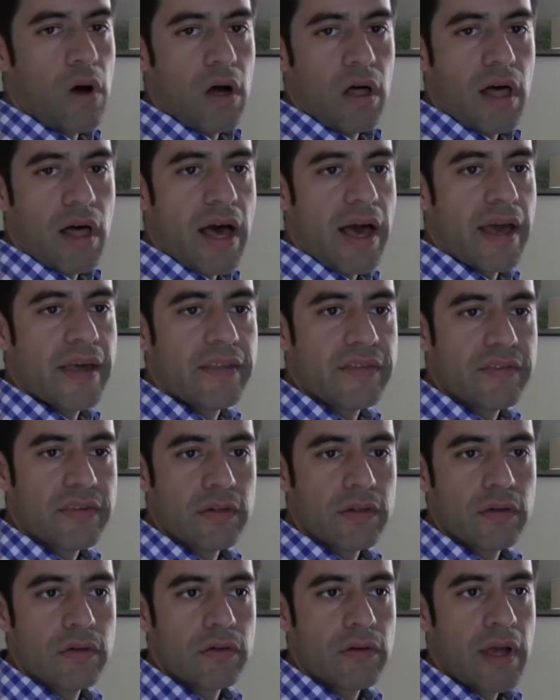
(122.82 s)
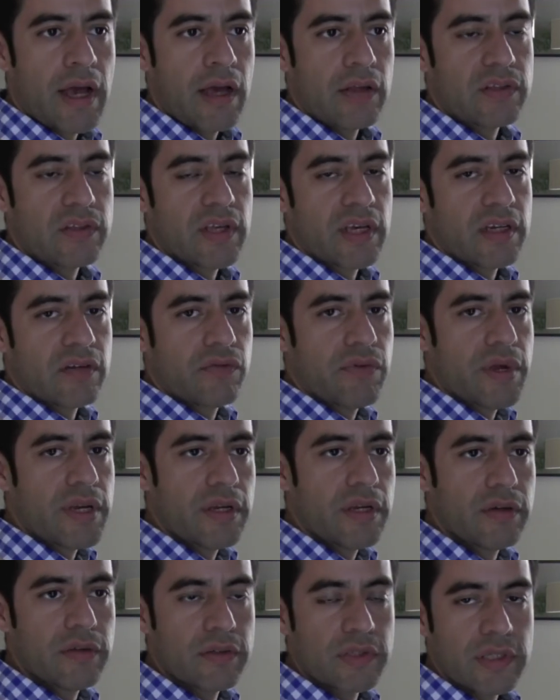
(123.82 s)
wall heights and outside of
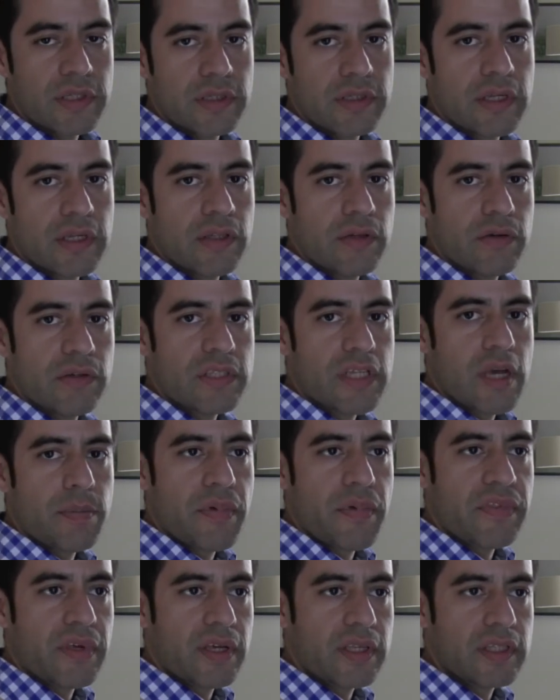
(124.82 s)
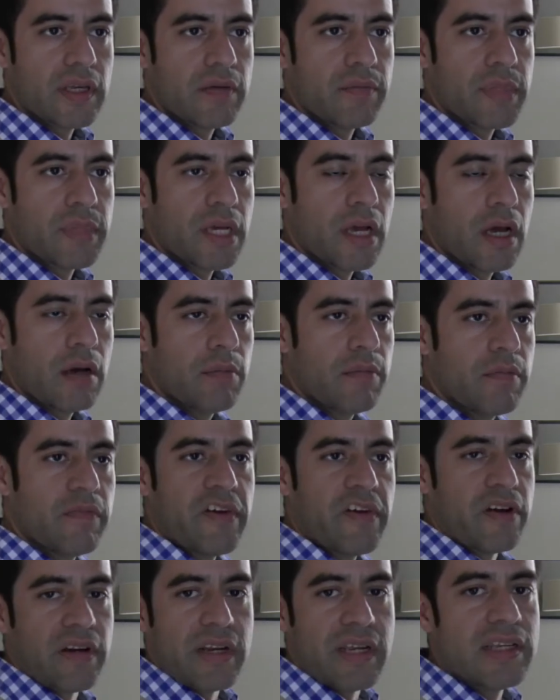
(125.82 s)
windows and those type of things that become
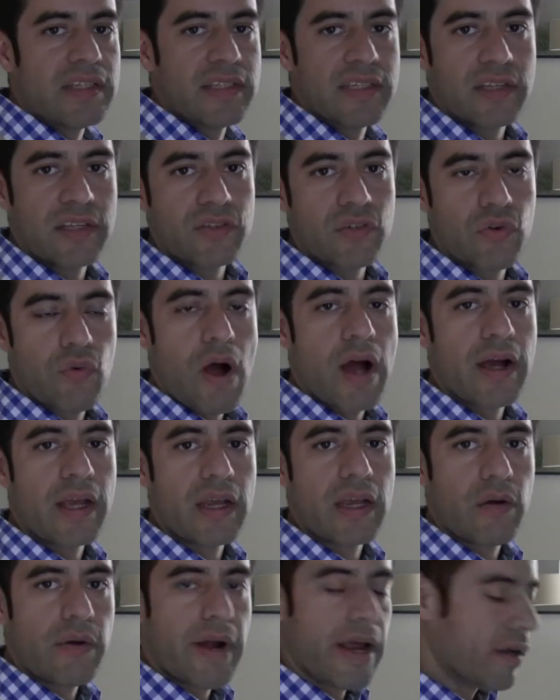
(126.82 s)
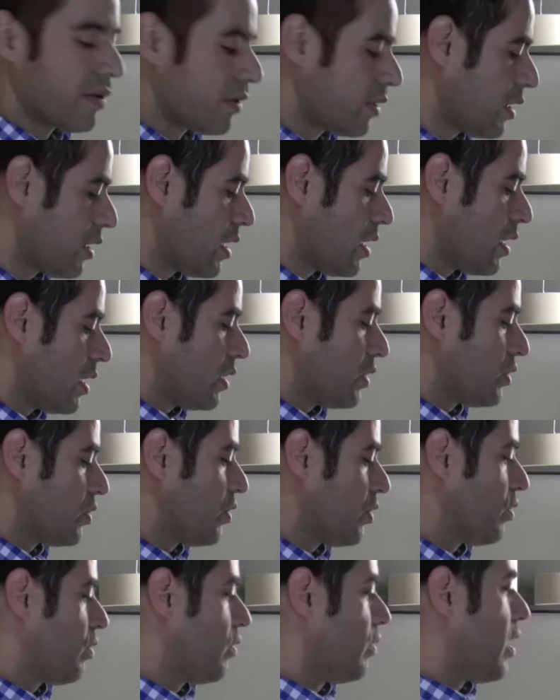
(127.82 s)
very easy as you're walking around.
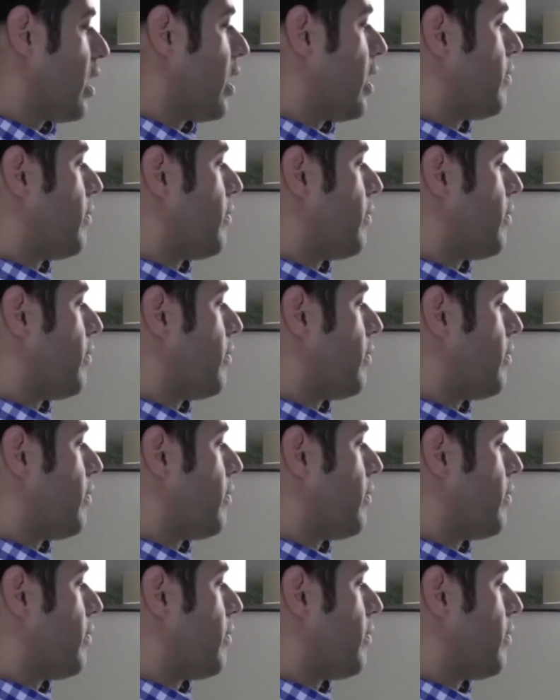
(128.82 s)
So